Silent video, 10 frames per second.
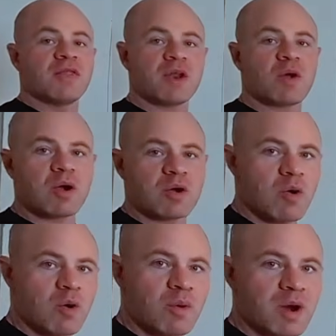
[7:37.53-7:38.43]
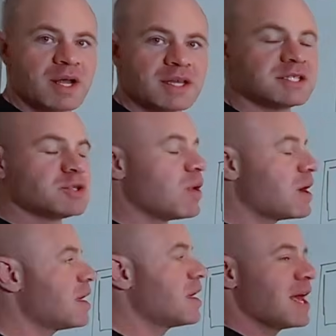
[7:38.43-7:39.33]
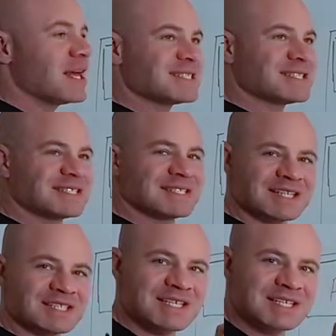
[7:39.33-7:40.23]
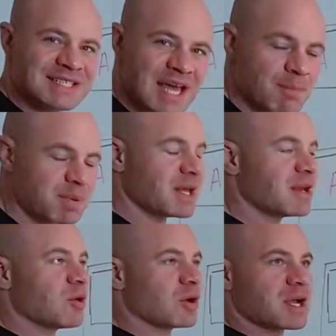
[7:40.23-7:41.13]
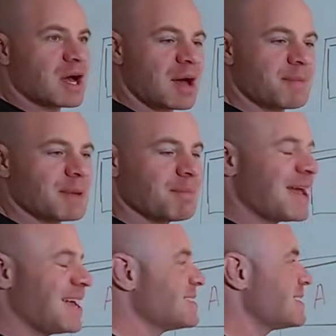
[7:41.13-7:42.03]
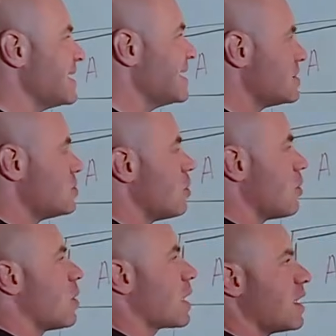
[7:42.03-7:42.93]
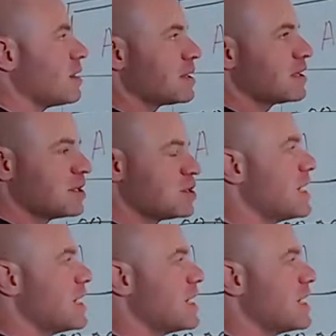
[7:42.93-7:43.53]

that are core work that you wanna essentially template or copy and paste into a workout to